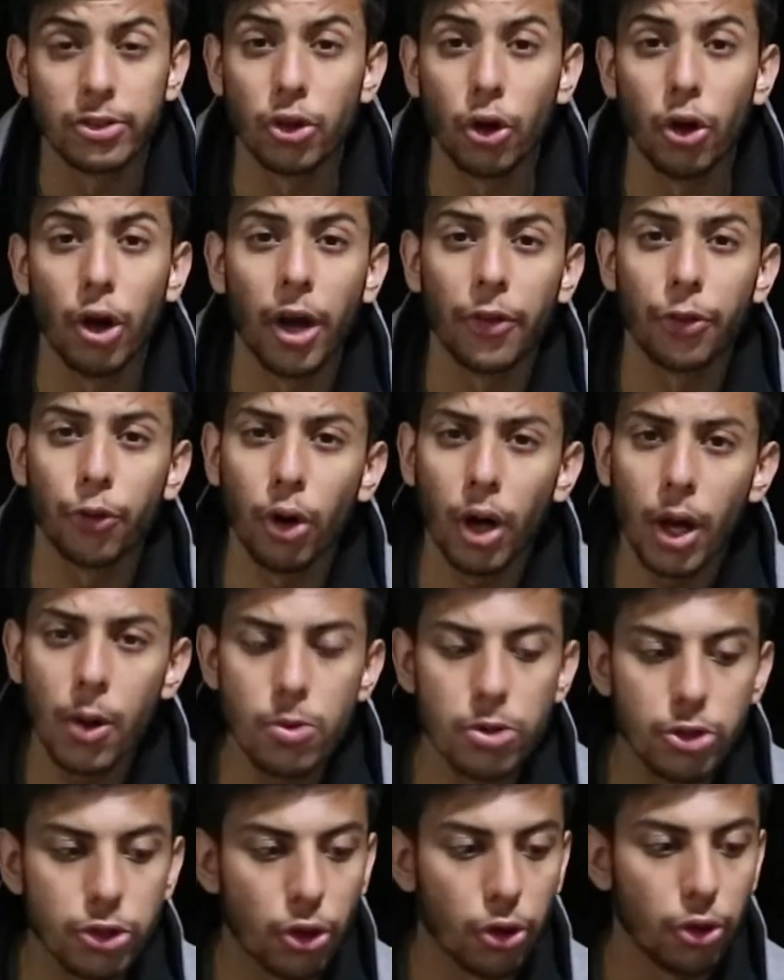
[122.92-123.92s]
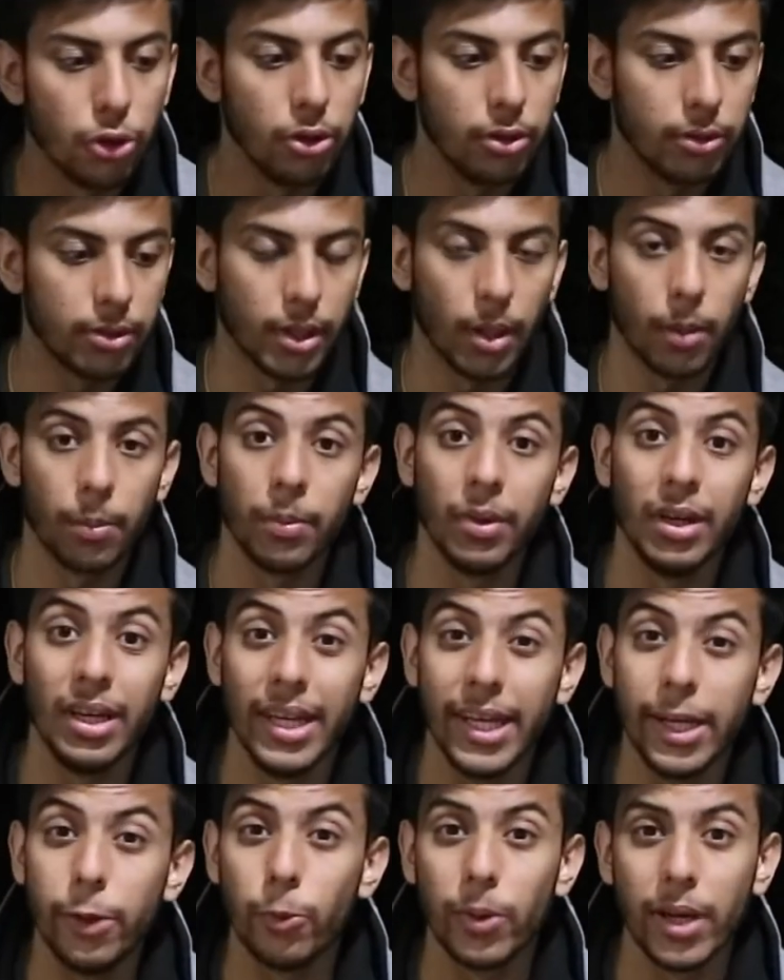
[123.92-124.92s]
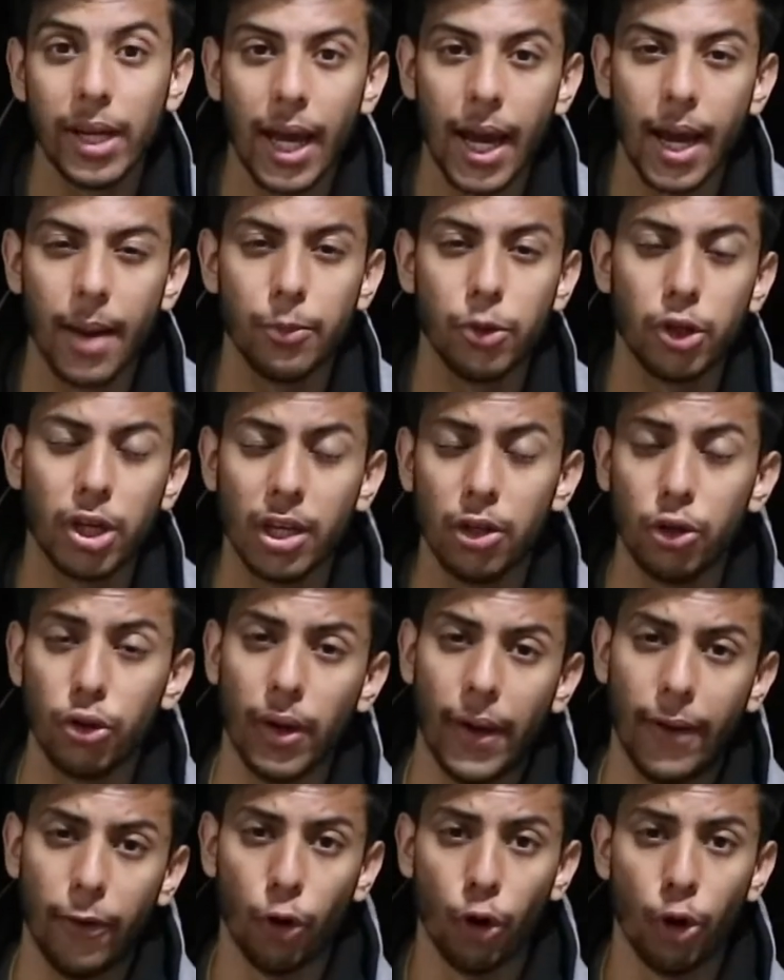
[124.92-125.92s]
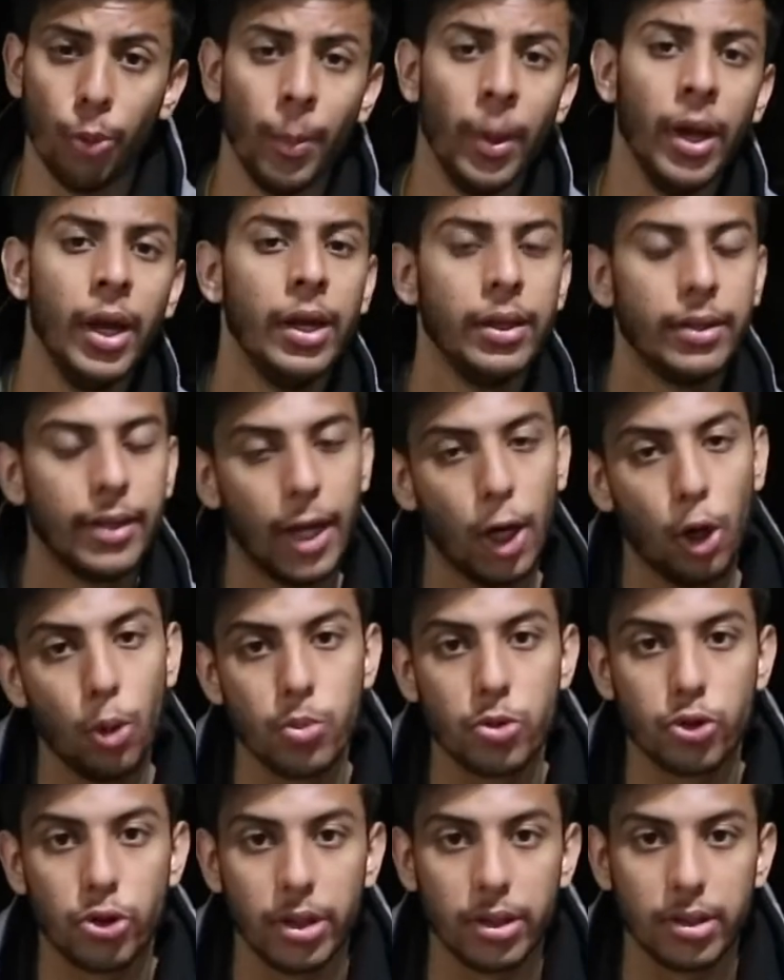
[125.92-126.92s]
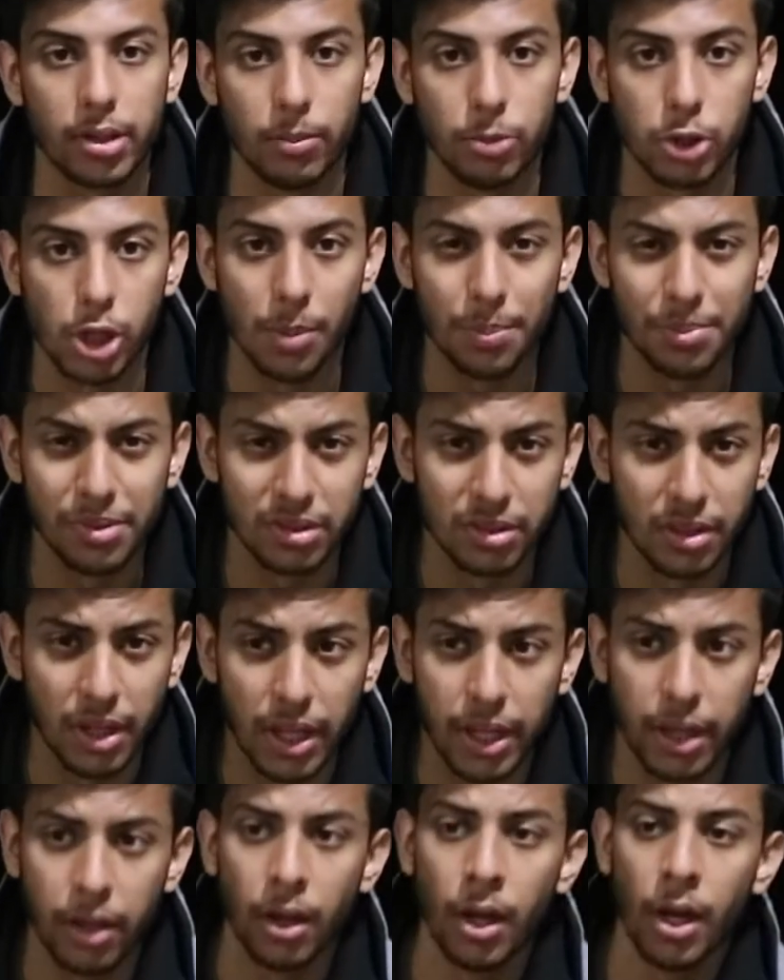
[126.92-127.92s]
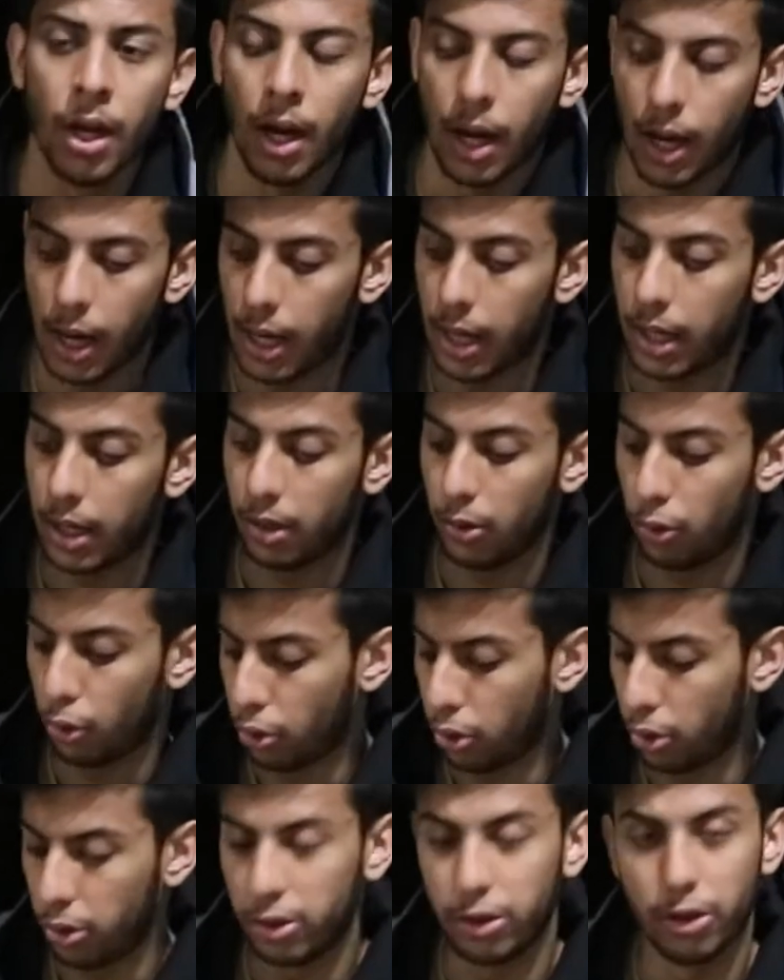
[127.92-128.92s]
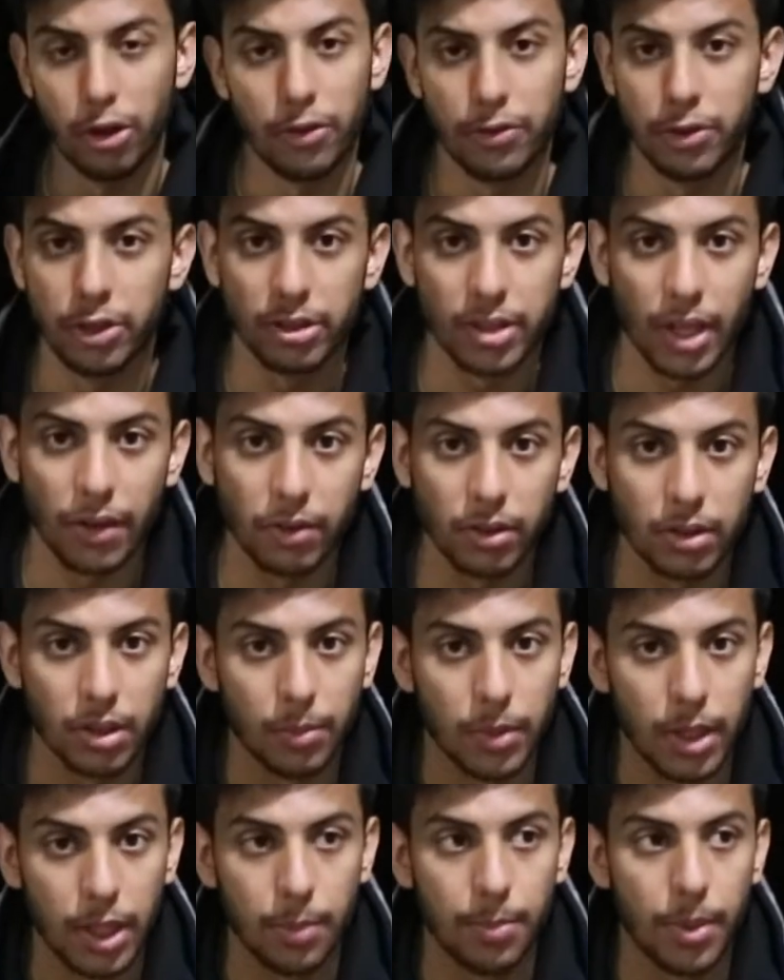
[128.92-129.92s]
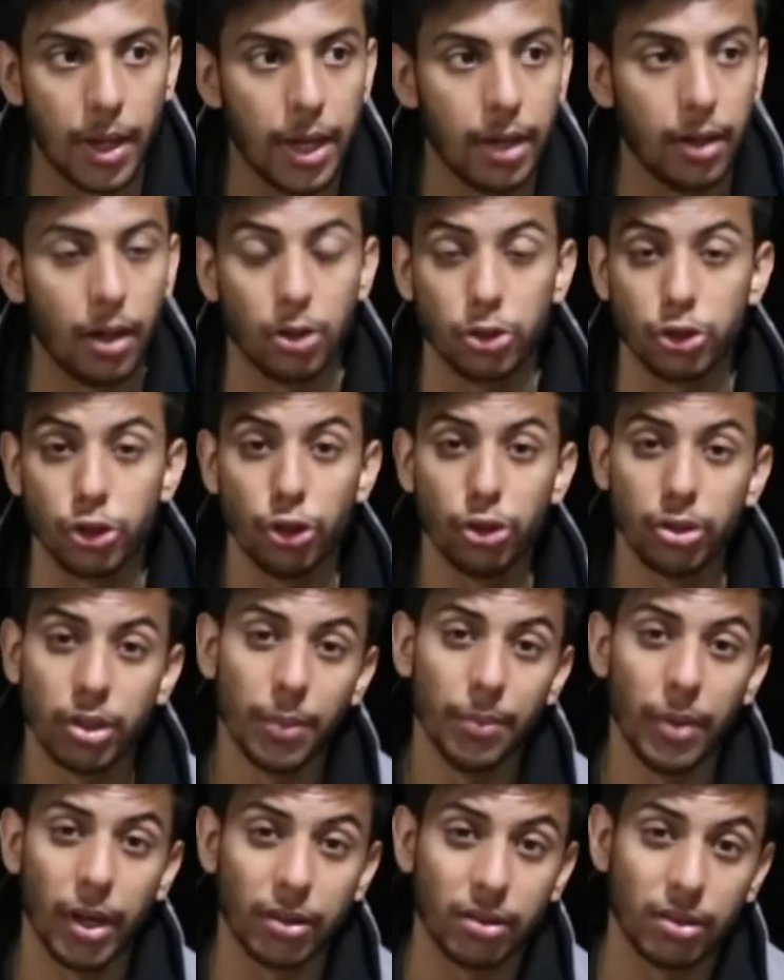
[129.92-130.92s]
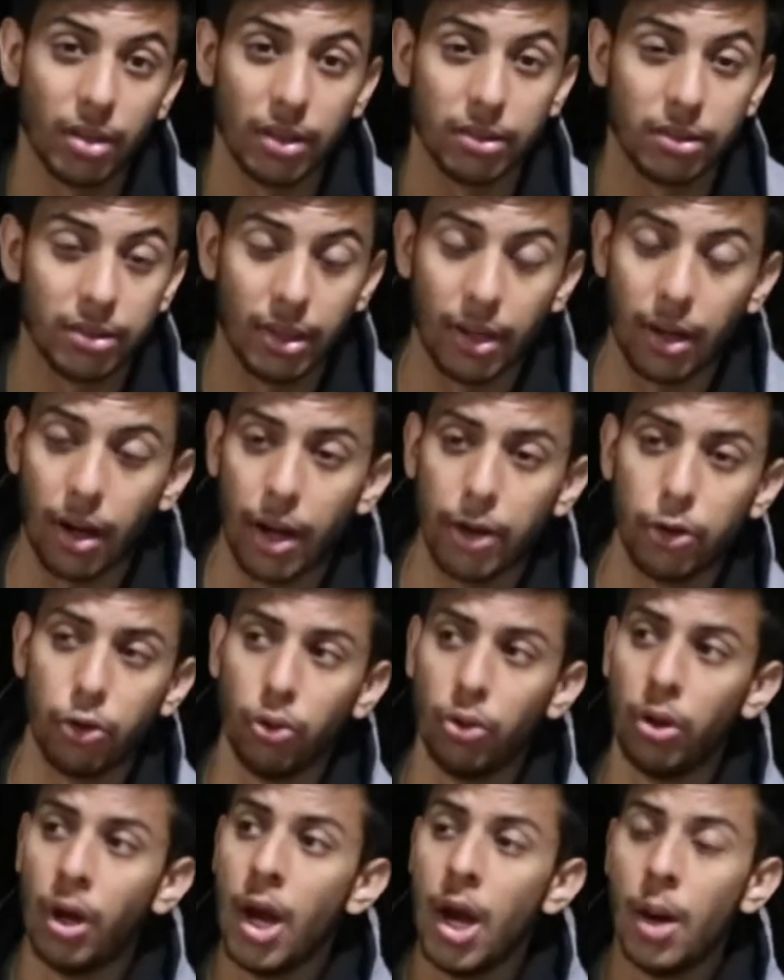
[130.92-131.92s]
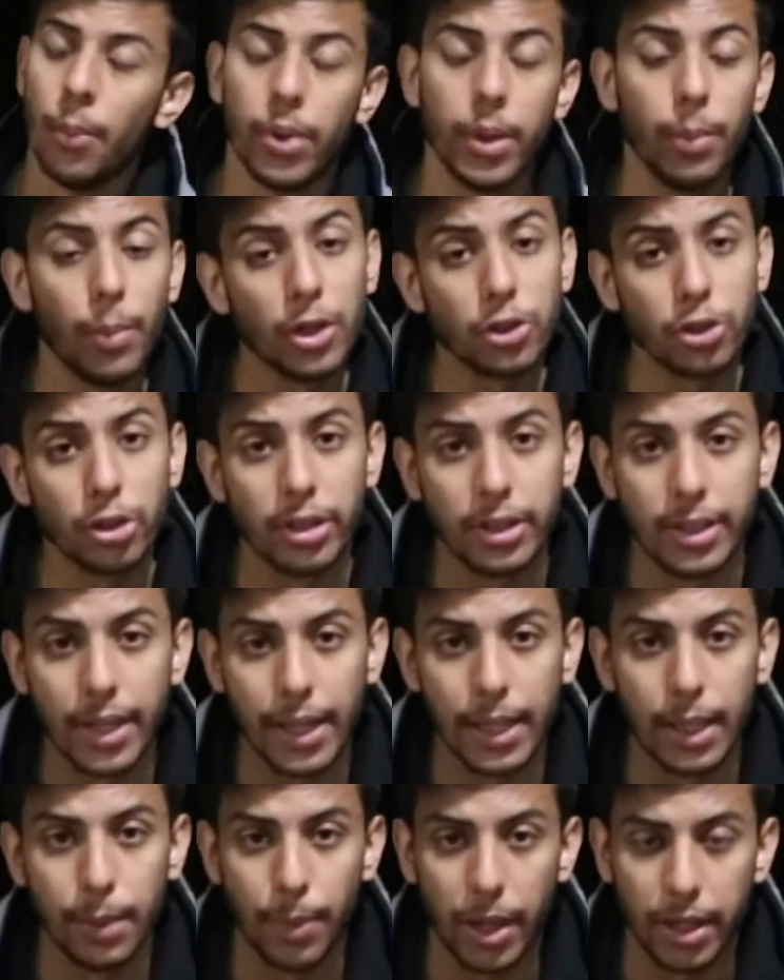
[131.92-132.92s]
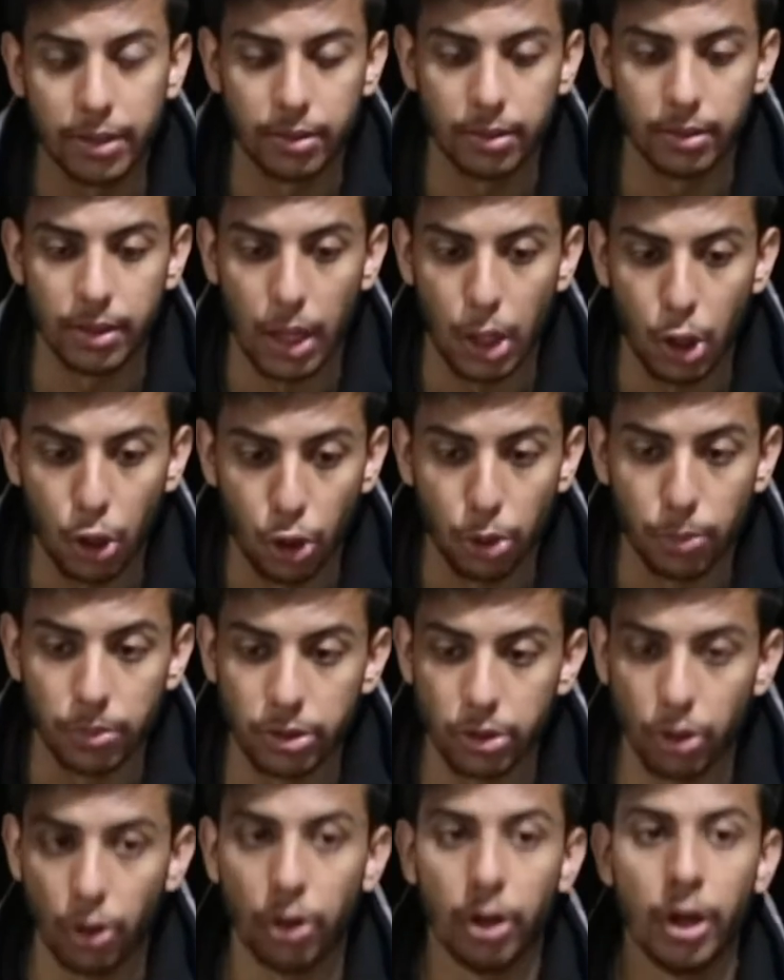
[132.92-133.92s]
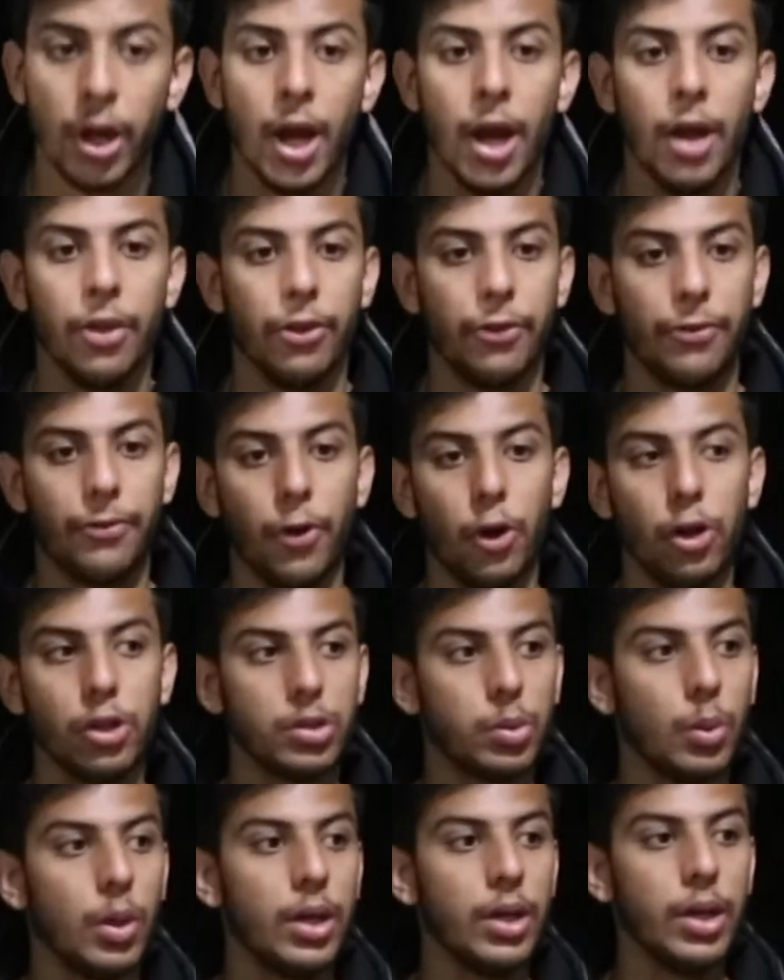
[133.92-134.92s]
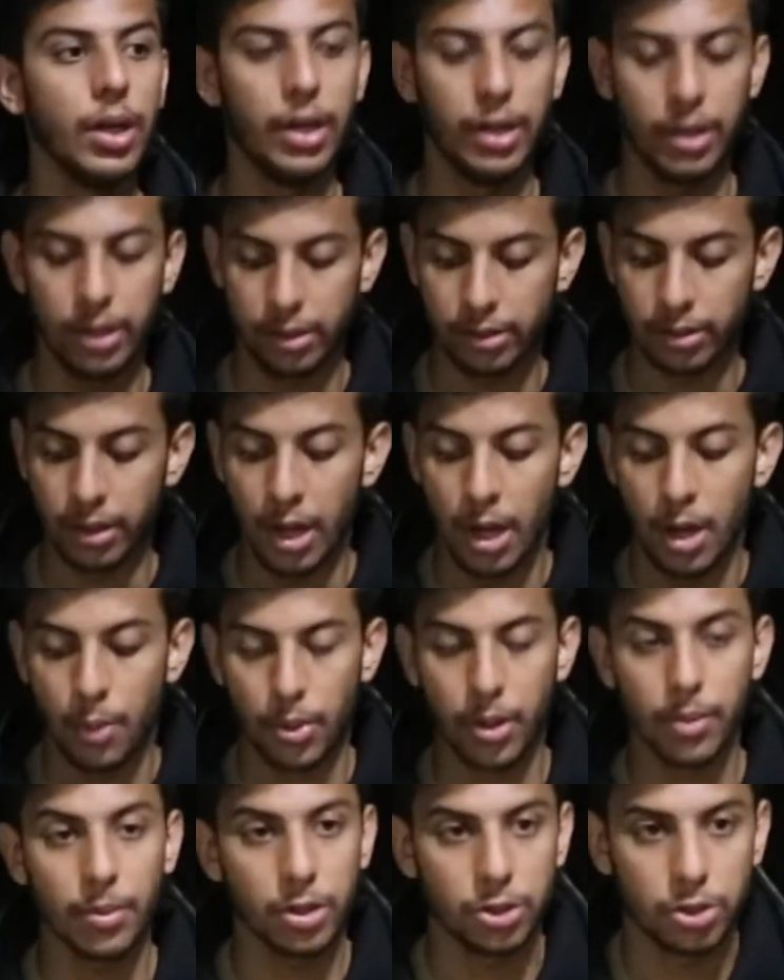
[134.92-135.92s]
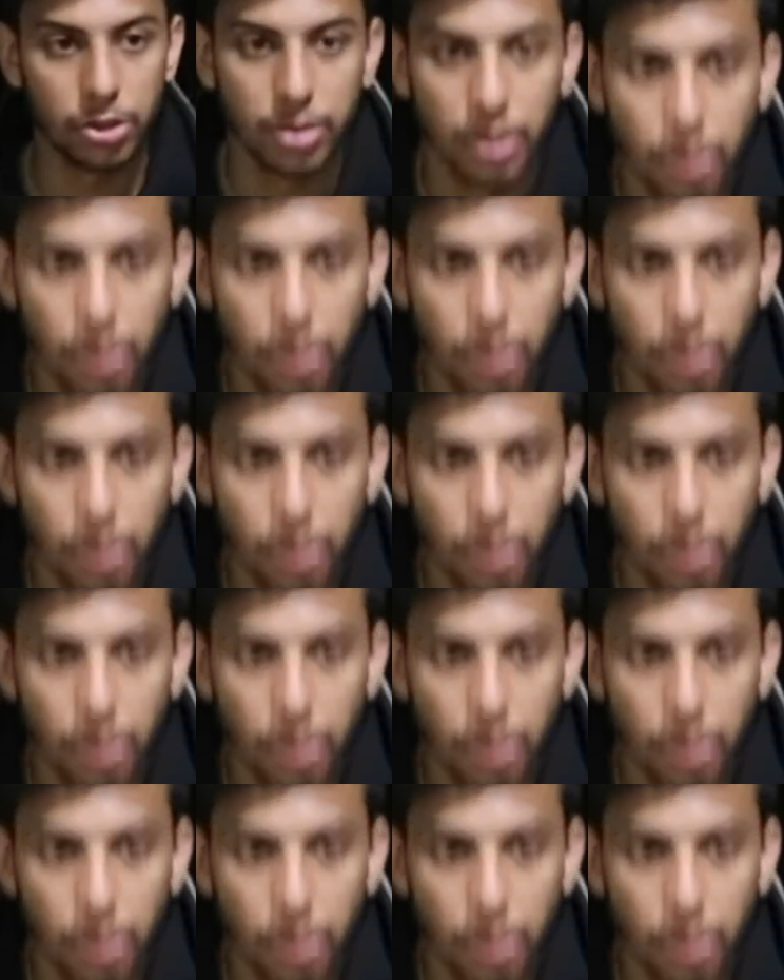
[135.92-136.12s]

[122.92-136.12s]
So I thought I would show you some knee rehab you can do at home to help treat some jumper's knee, or you know, if you're just having some knee pain. I'll show you some exercises that I do pretty much on a daily basis at home. So the first one is pretty much just